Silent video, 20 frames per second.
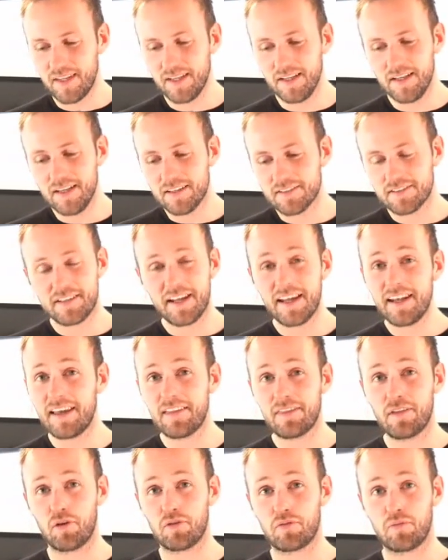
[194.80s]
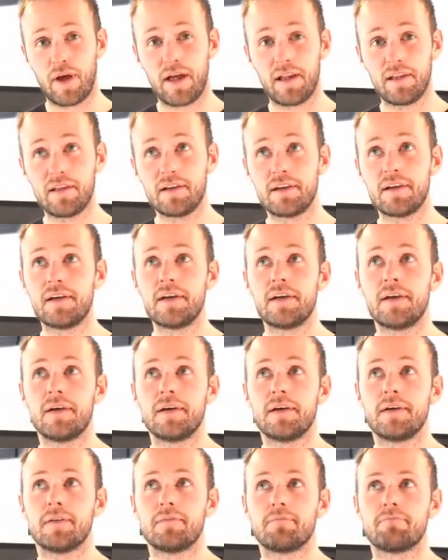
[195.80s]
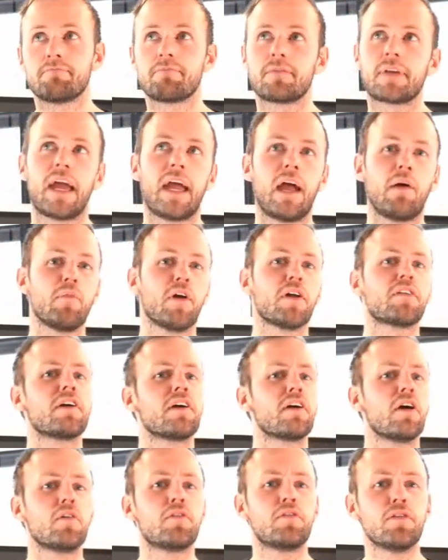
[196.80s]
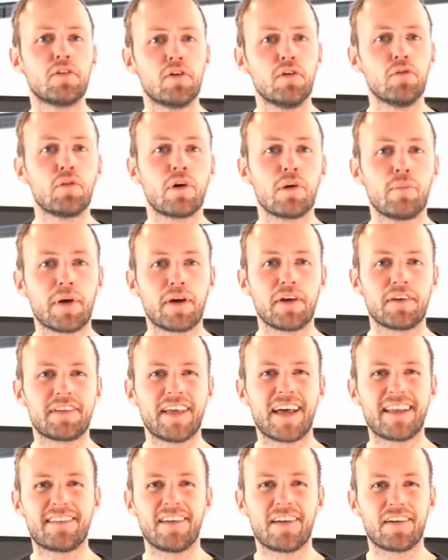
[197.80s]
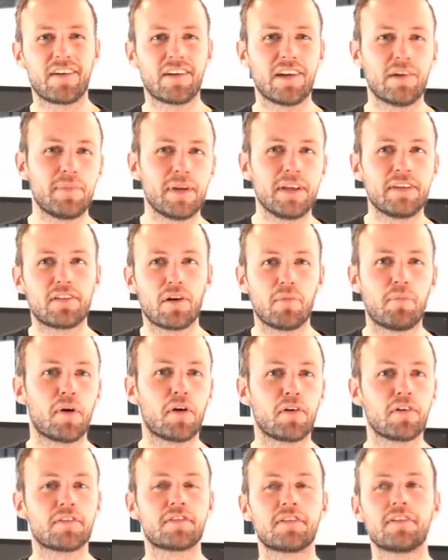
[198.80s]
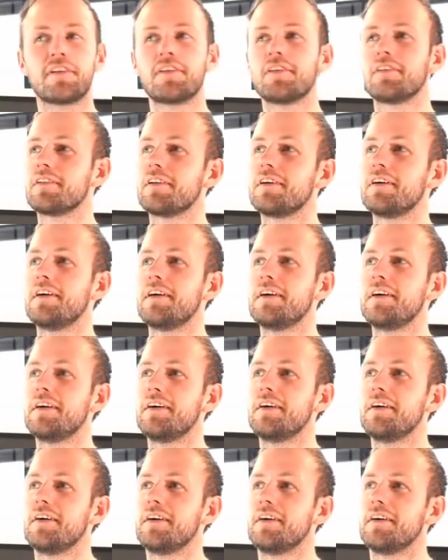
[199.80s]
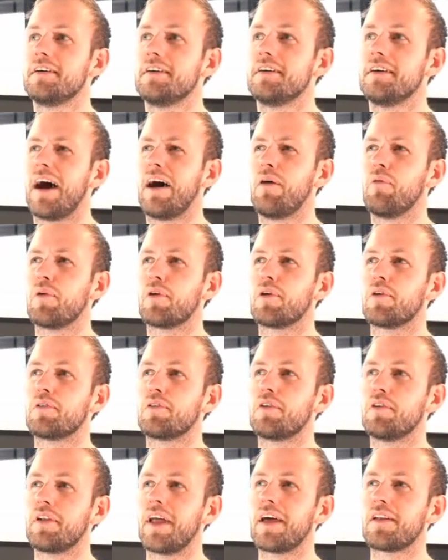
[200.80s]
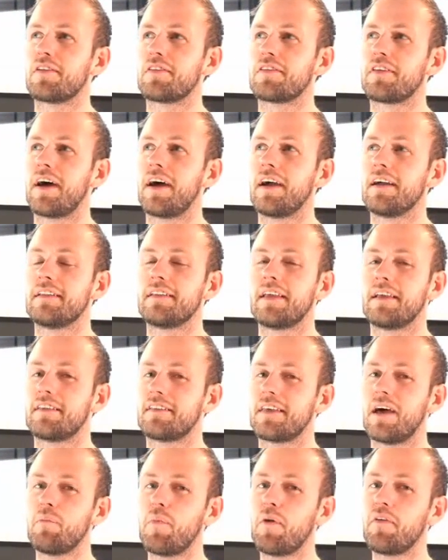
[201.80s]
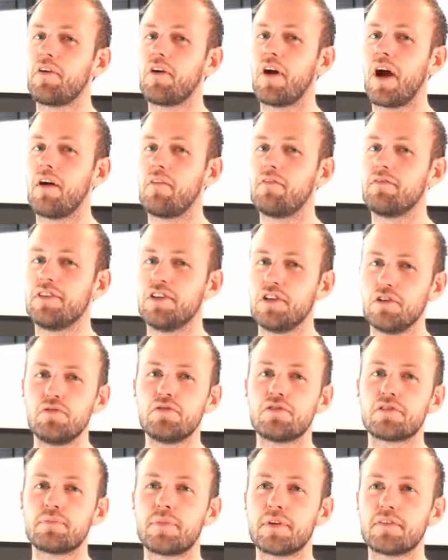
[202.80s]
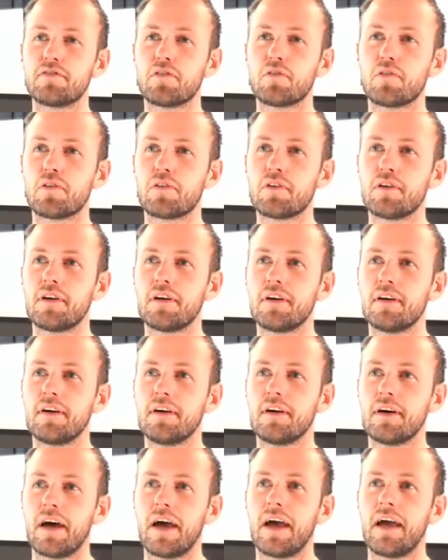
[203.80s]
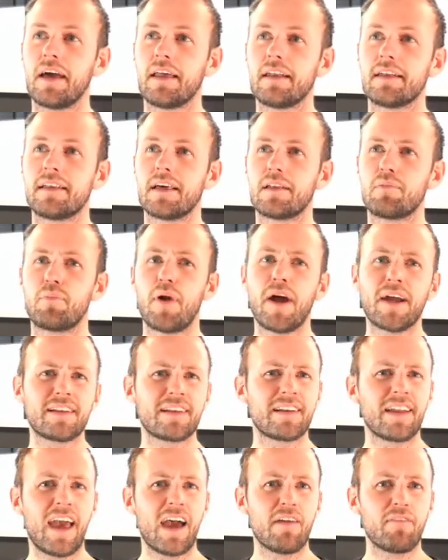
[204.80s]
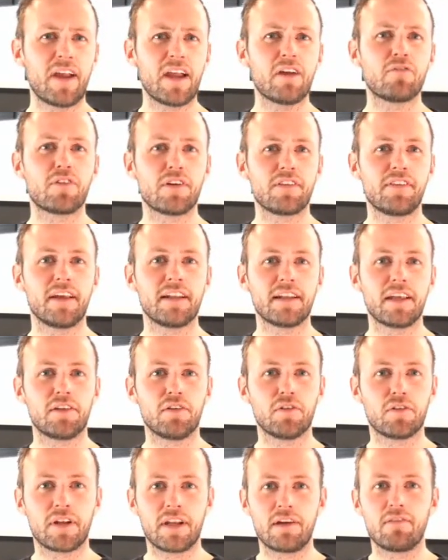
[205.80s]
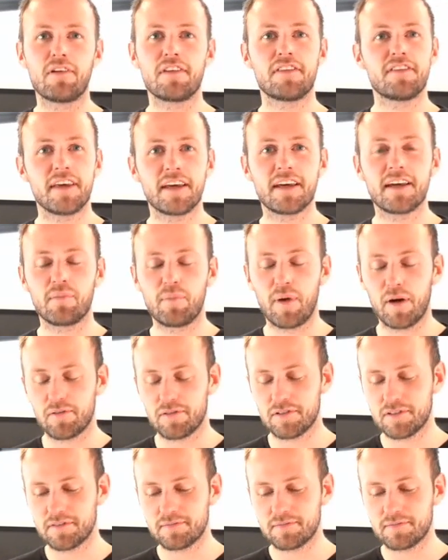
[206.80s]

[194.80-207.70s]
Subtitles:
So then I thought, well, okay, I'm not going to go to Google because that's not going to be so personal. I will go to another site that some of you have used before and that practically have everything that you can ever think about.